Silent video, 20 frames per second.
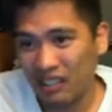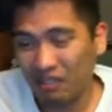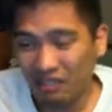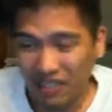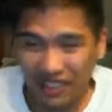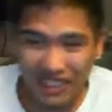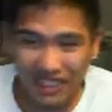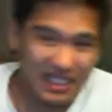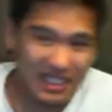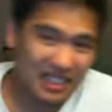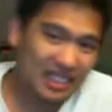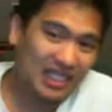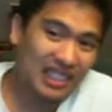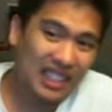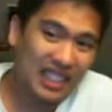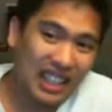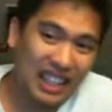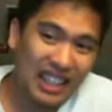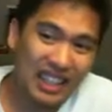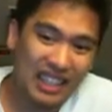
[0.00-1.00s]
Once
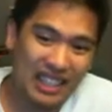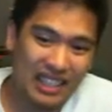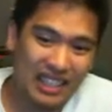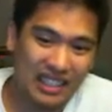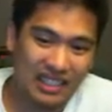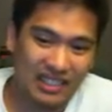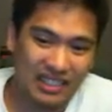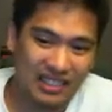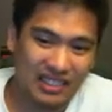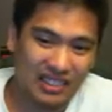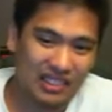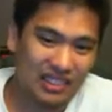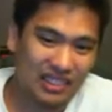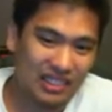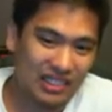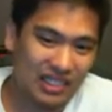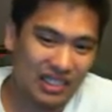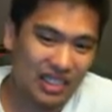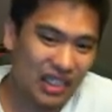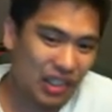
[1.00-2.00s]
again,
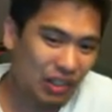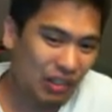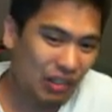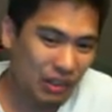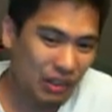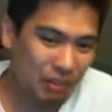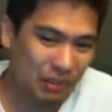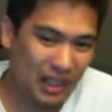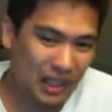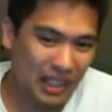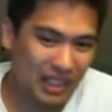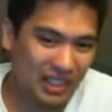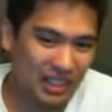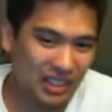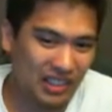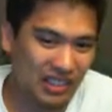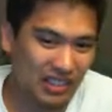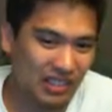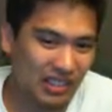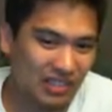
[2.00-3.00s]
going back
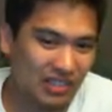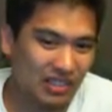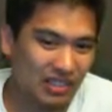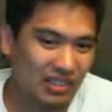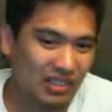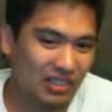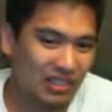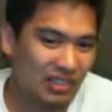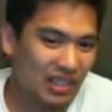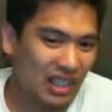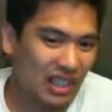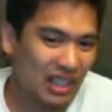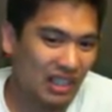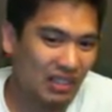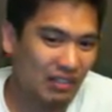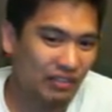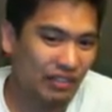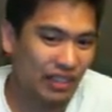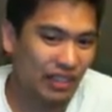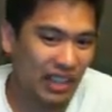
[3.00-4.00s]
to
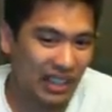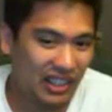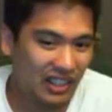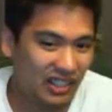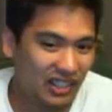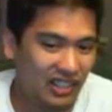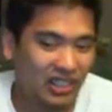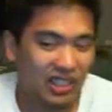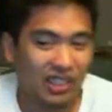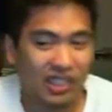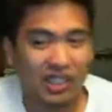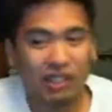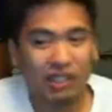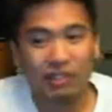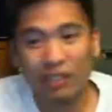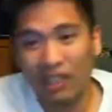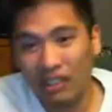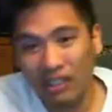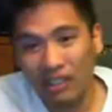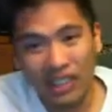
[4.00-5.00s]
fighters
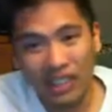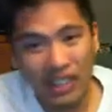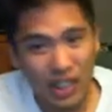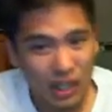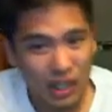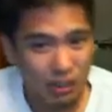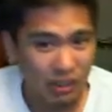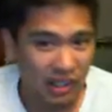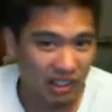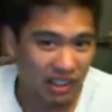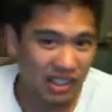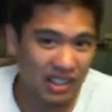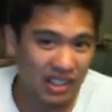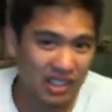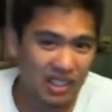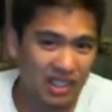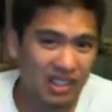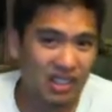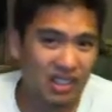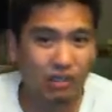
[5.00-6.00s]
looking very
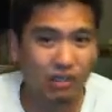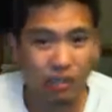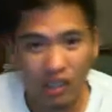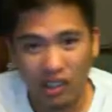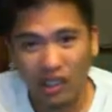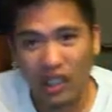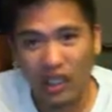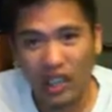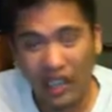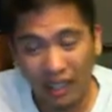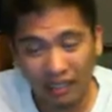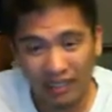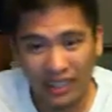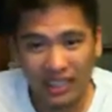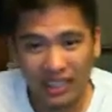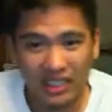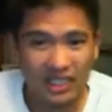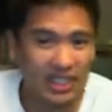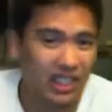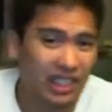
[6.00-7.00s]
inexperienced, Wally
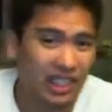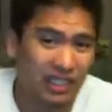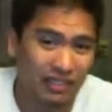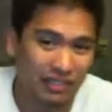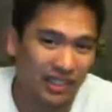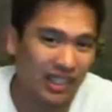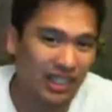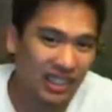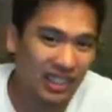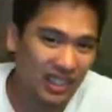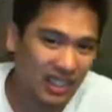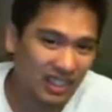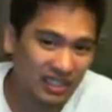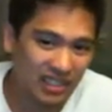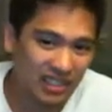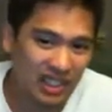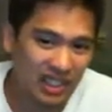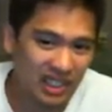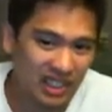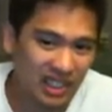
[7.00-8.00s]
Alves, second fight in the
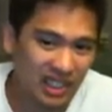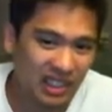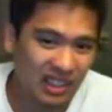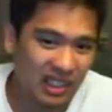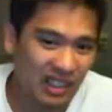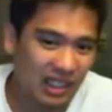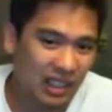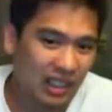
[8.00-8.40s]
UFC,